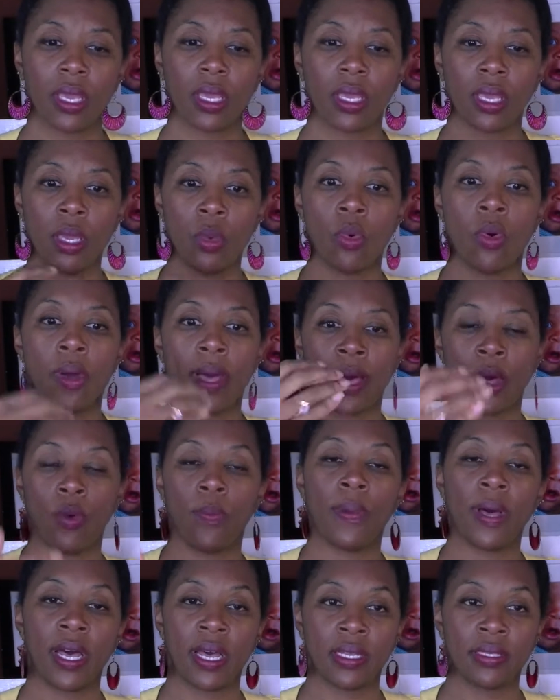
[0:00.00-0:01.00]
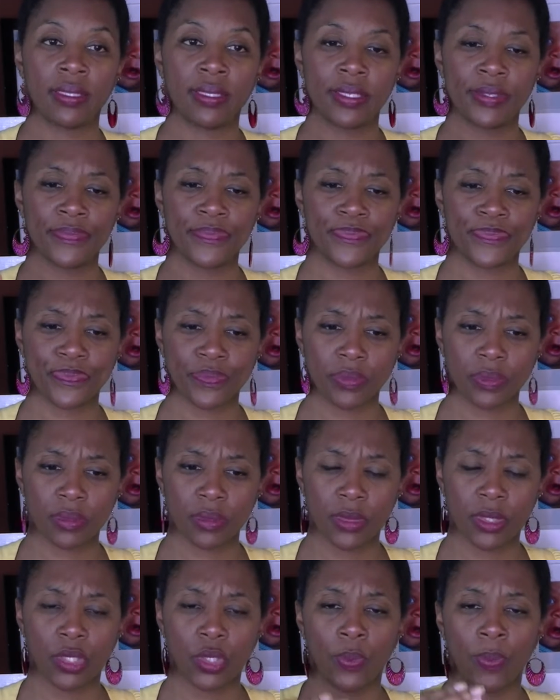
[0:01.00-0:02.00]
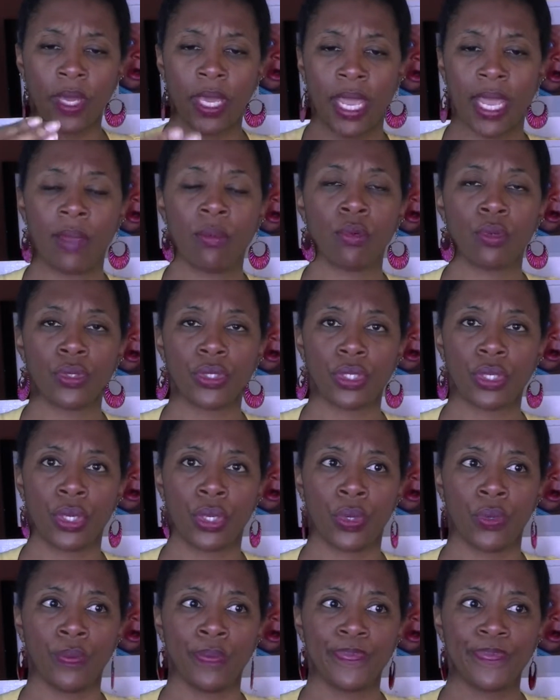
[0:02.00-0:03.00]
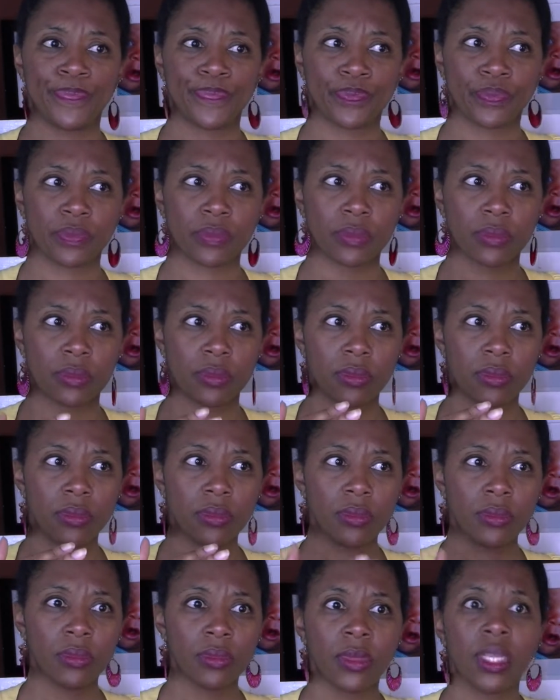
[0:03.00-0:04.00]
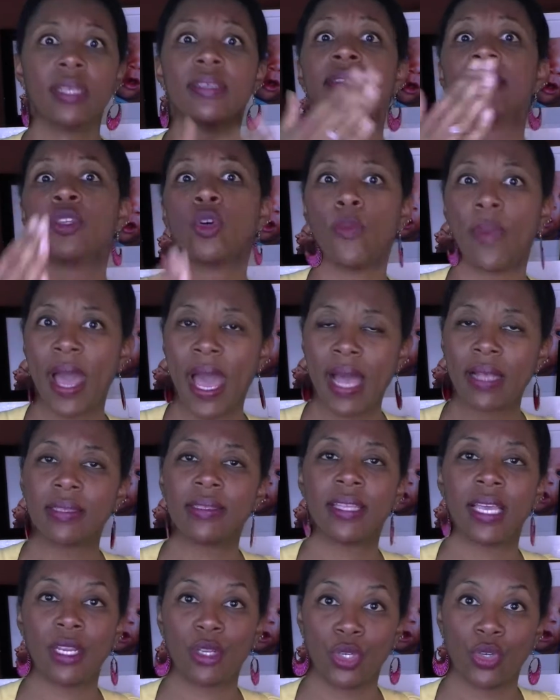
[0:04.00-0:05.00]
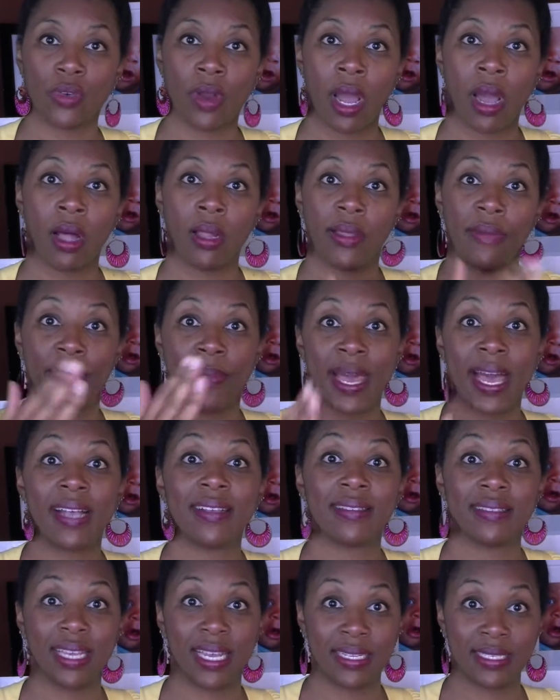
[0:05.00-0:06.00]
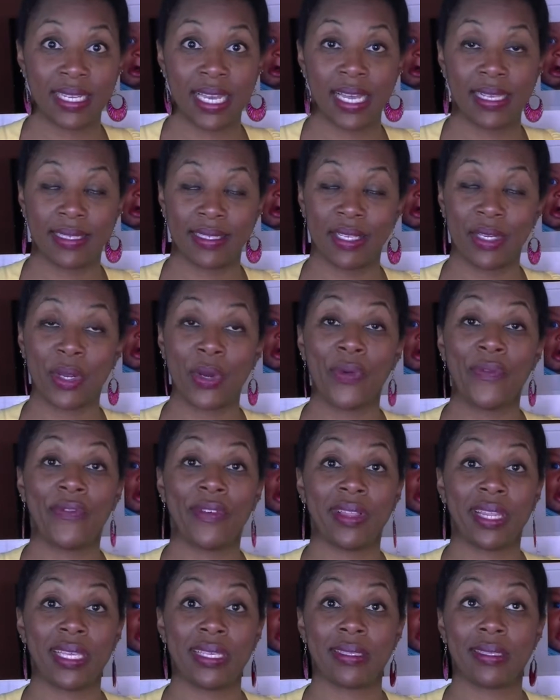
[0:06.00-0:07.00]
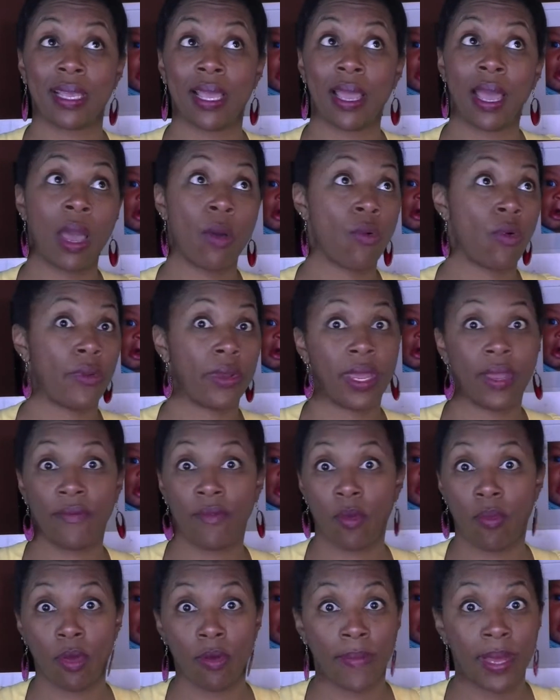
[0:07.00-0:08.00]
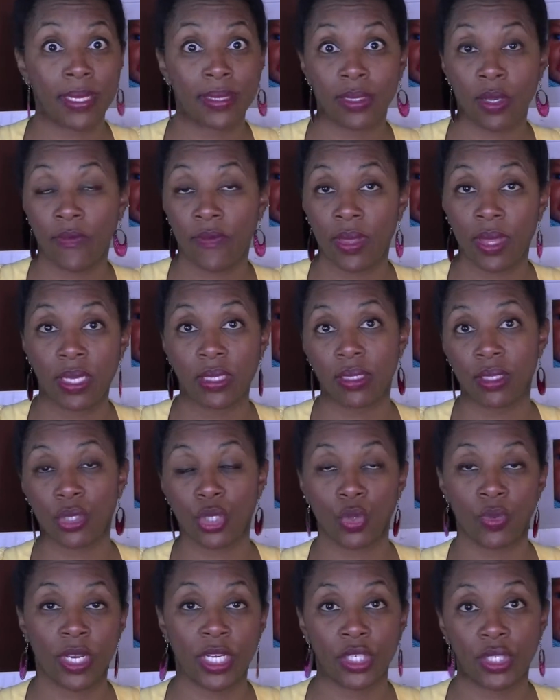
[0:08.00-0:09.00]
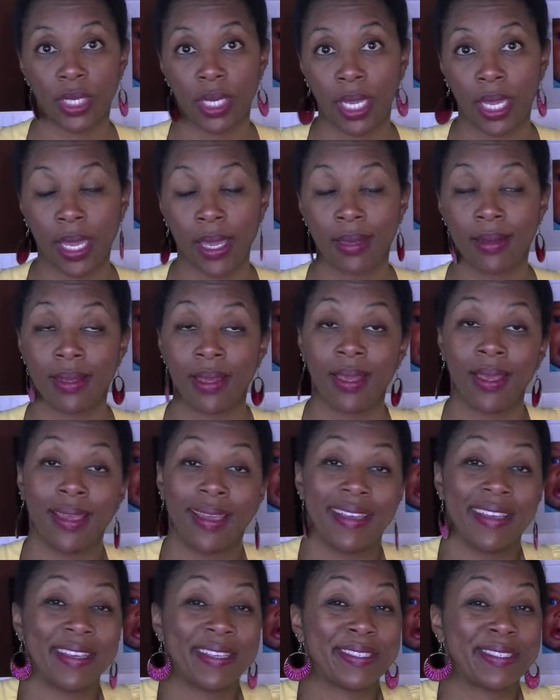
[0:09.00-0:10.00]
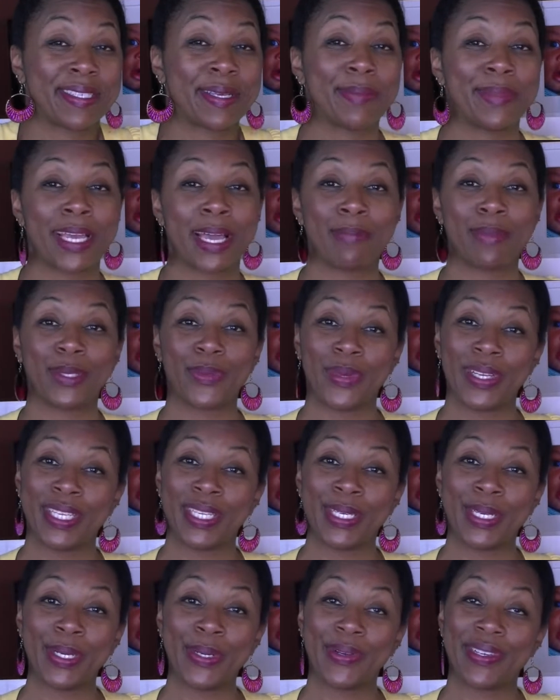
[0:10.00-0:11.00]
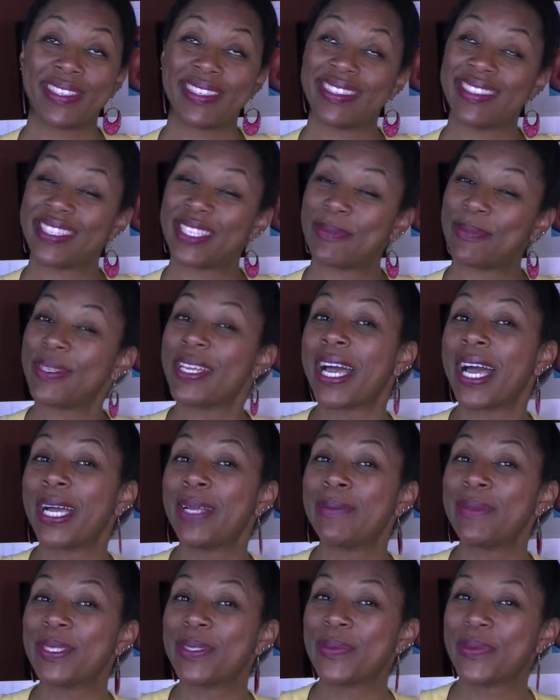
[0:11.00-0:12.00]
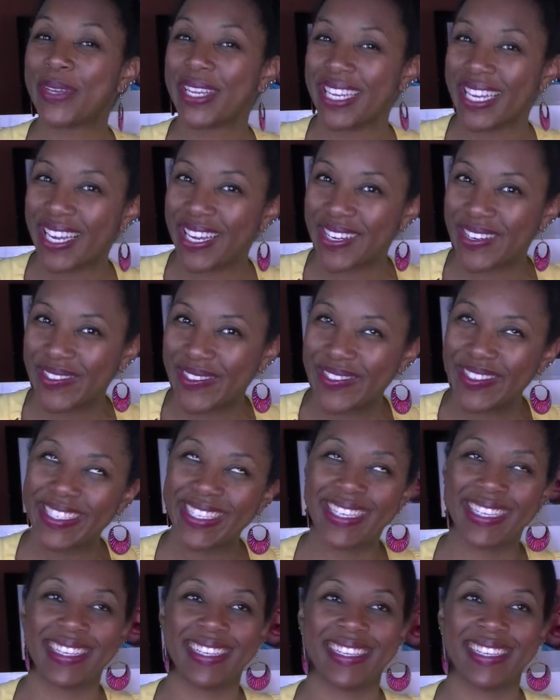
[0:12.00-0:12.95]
He will help us to be able to still pass that trial and pass that test and hopefully say, I won't ever put myself in that situation again. Sometimes we do, and sometimes we don't.